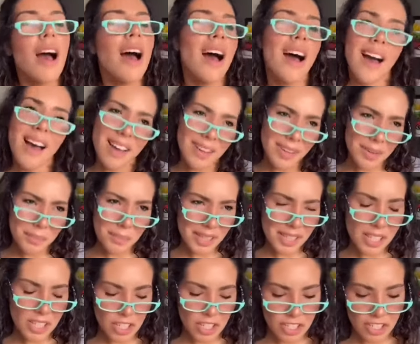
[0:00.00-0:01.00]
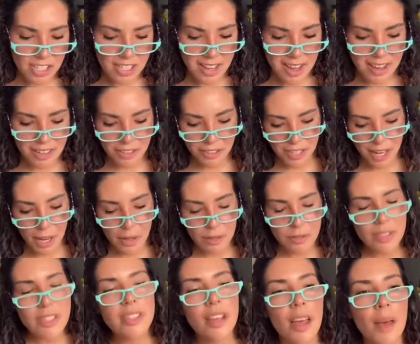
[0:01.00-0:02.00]
I completely understand your doubts,
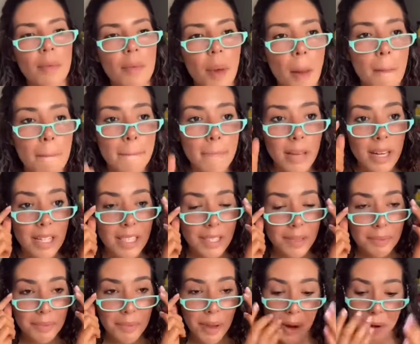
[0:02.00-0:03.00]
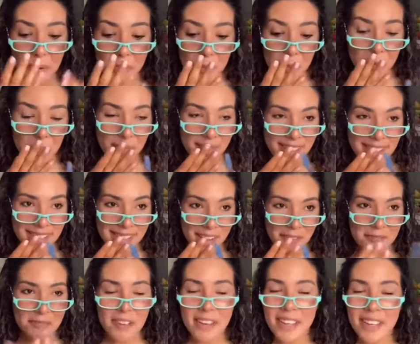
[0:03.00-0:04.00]
Sam. But as a married woman
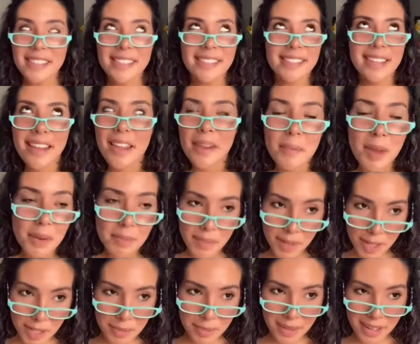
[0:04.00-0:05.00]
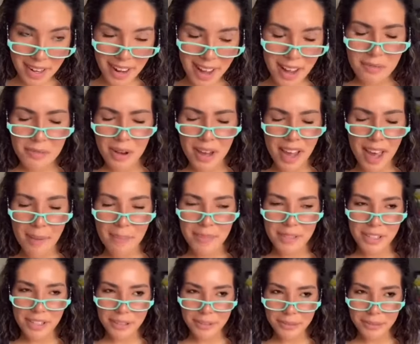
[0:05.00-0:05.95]
myself, I can say it made my husband and I way happier.